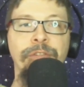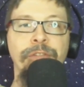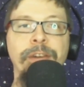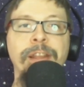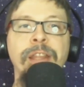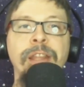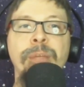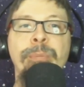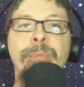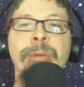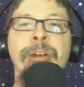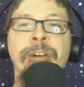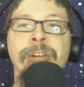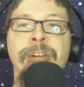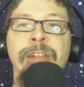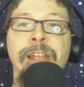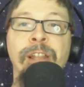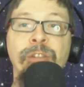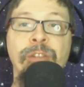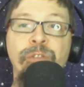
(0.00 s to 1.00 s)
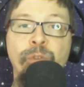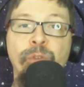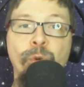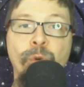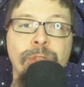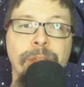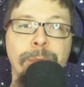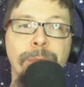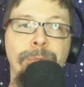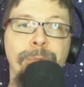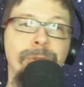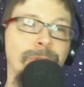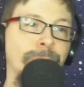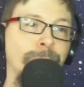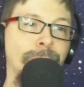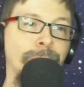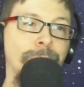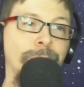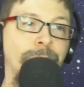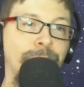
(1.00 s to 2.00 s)
finally appeared in the 4th
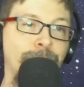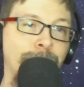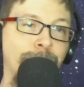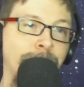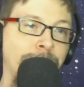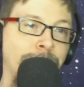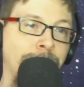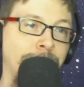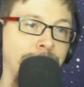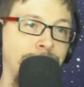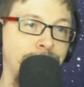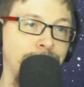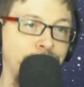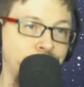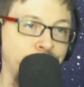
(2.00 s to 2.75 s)
episode of Picard.